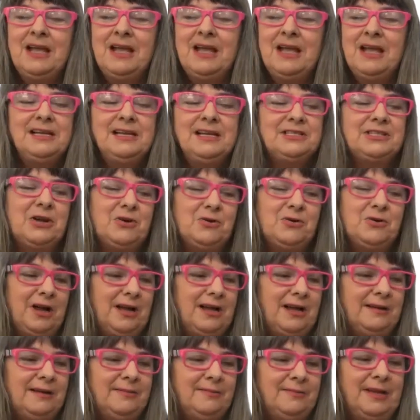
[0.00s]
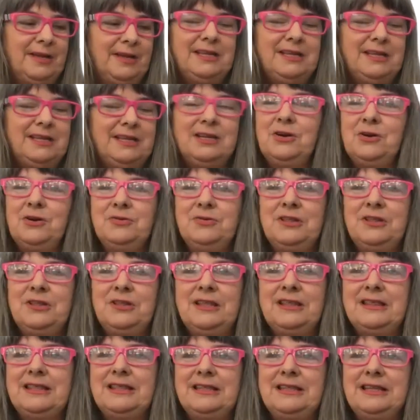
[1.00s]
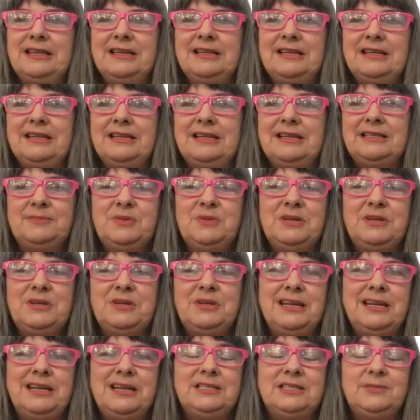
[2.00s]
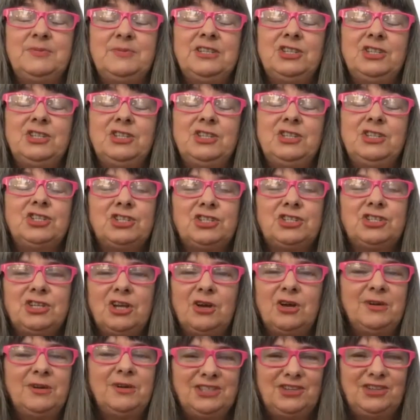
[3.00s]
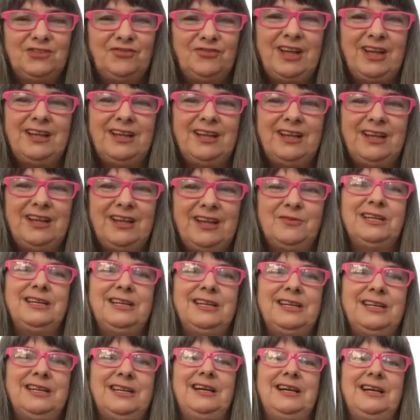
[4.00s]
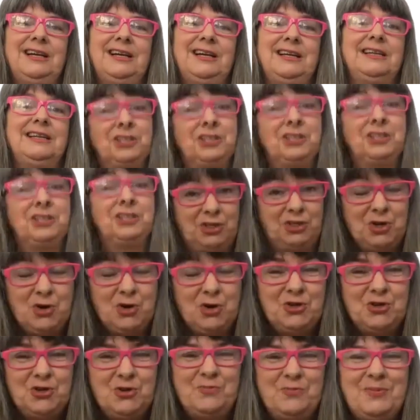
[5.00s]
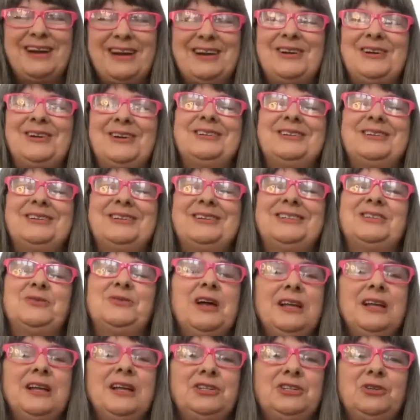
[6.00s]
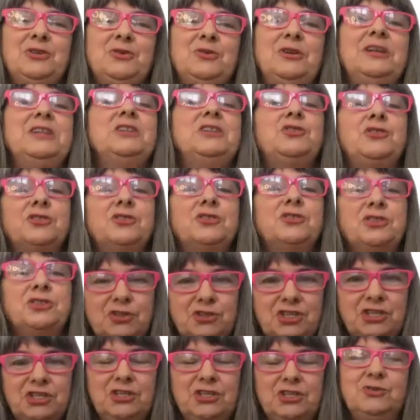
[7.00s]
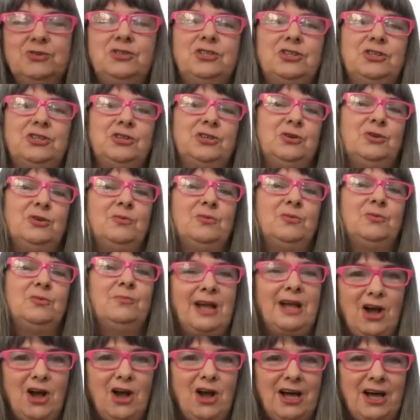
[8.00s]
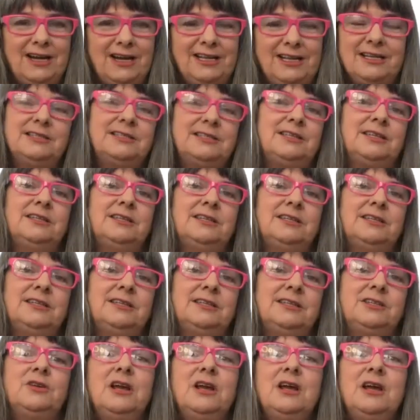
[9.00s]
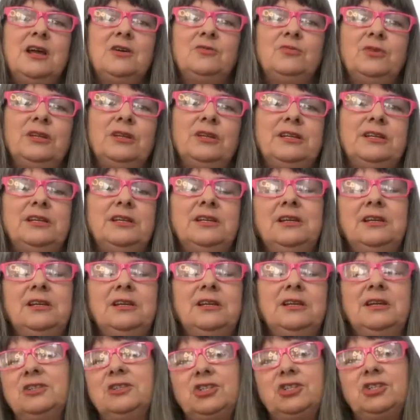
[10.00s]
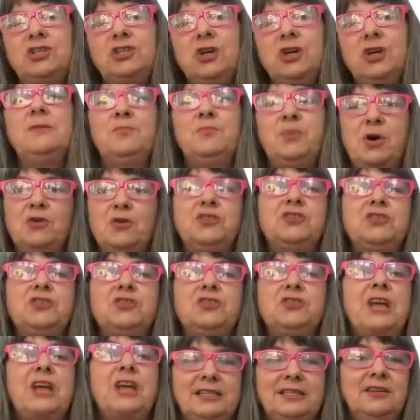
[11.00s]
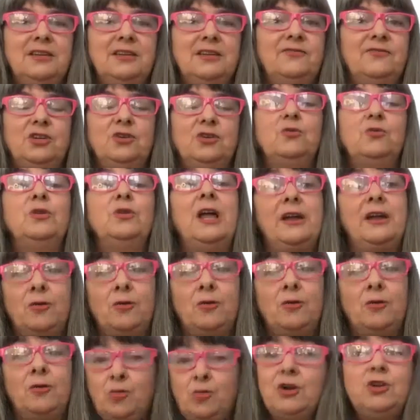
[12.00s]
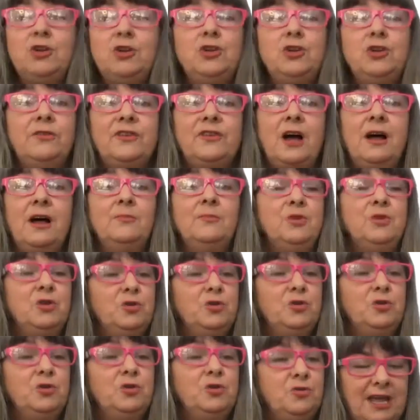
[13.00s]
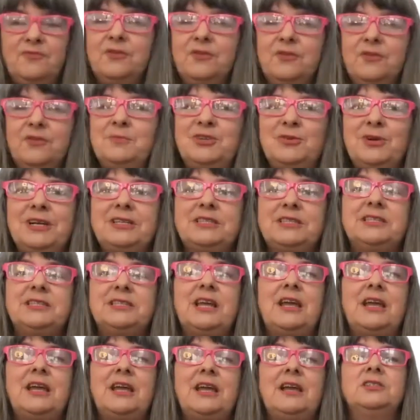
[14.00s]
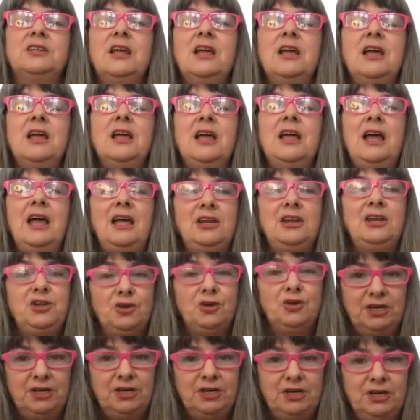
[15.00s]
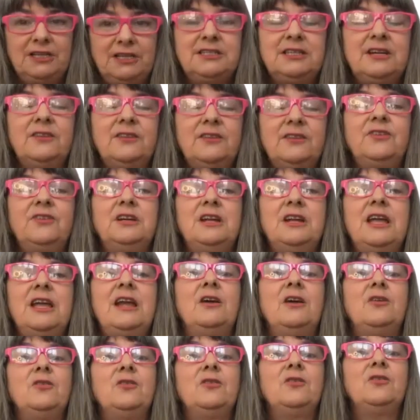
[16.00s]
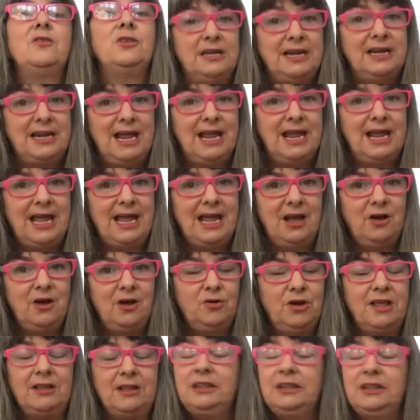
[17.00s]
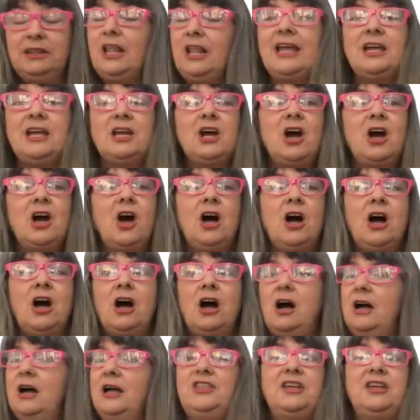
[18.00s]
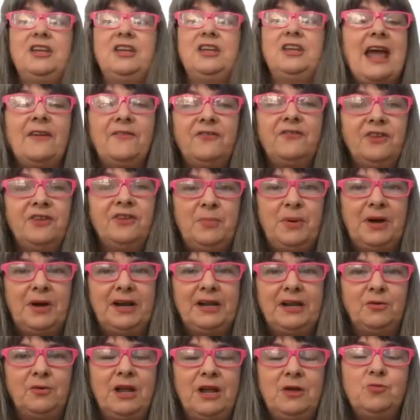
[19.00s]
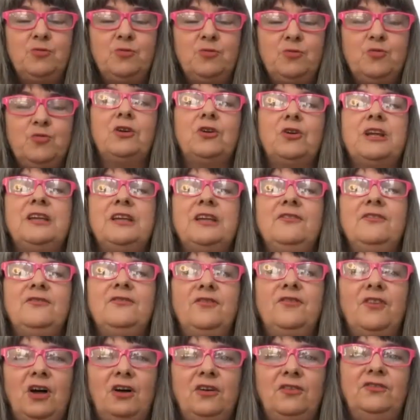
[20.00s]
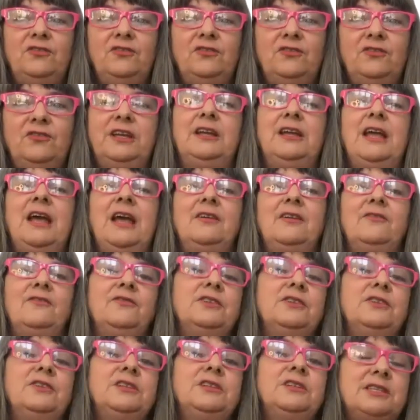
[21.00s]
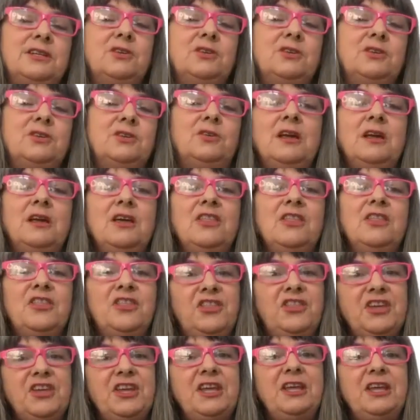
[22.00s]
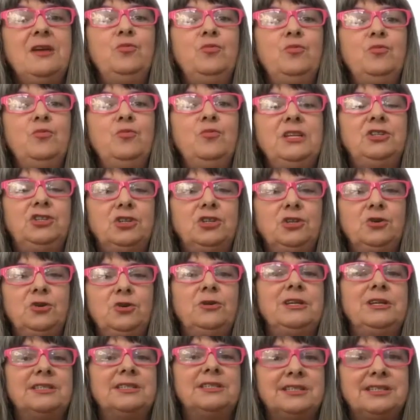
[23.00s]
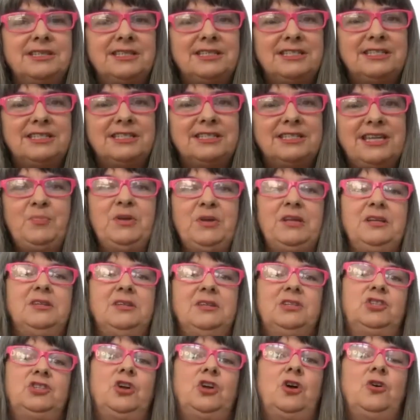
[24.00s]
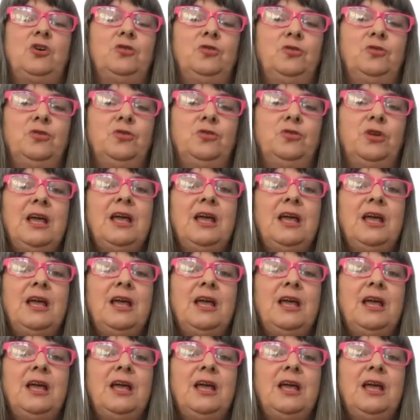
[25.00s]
so um, you know it's been it's been so much fun really uh, getting to know you better to to introducing you to my audience and to really showing both sides of you like where you have come you came from direct sales and you're in a different area now like i think everybody right we are evolving every single thing we do is a stepping stone